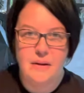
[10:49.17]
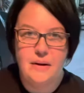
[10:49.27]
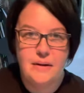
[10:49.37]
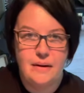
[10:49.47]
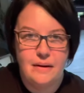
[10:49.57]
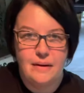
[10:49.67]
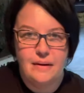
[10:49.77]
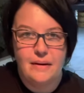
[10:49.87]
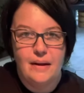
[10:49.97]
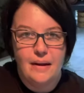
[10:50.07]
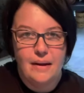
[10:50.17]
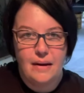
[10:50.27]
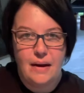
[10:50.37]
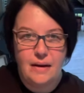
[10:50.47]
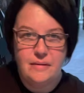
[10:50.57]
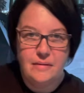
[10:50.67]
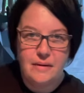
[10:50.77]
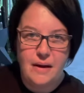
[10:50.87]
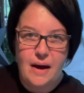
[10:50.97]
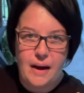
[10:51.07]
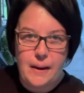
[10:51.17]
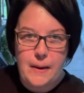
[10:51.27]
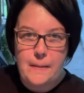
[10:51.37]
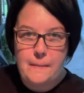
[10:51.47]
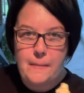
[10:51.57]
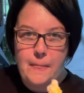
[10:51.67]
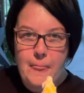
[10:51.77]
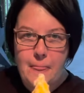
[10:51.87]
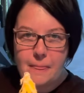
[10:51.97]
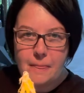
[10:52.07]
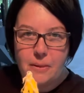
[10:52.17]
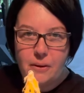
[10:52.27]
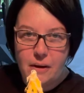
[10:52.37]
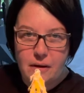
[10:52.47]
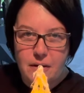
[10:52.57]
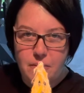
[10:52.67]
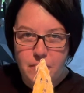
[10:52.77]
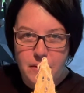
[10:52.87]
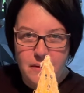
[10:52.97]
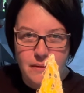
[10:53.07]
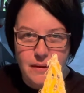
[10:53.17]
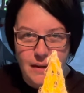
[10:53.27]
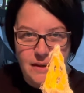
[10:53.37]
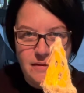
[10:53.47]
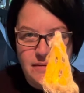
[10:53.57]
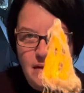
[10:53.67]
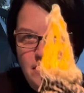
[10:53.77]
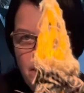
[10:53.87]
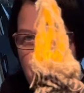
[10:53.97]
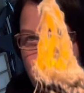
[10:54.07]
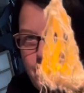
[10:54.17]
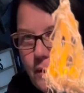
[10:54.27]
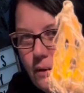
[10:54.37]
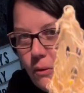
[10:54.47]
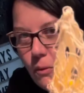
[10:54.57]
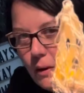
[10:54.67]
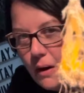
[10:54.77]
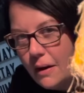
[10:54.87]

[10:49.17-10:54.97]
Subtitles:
Look, guys, look, will you look? It says boo.